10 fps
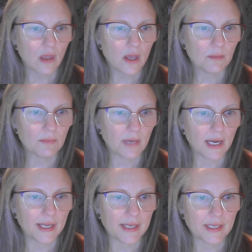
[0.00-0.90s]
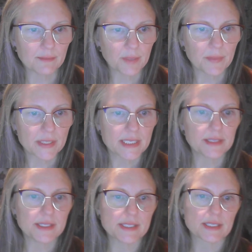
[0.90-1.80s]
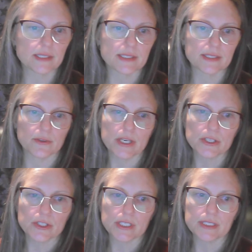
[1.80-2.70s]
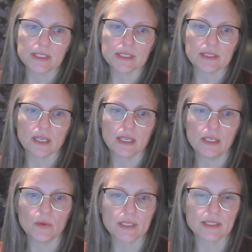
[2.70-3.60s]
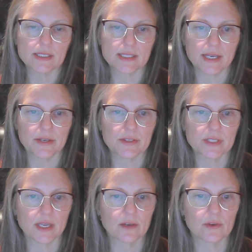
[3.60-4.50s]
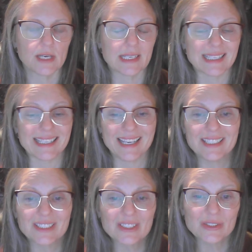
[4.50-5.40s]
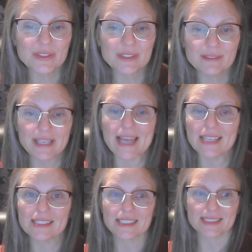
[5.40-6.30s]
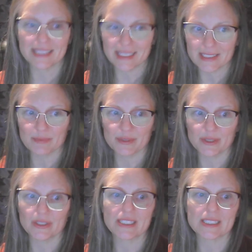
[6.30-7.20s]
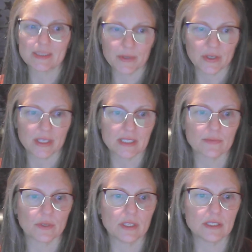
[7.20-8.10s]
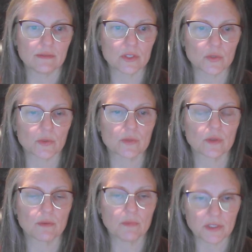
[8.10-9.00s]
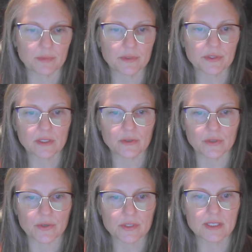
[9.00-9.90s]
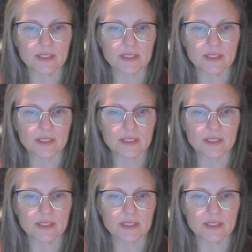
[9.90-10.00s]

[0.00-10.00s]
By implementing these considerations, UX designers can create an inclusive and accessible experience for individuals with multiple sclerosis,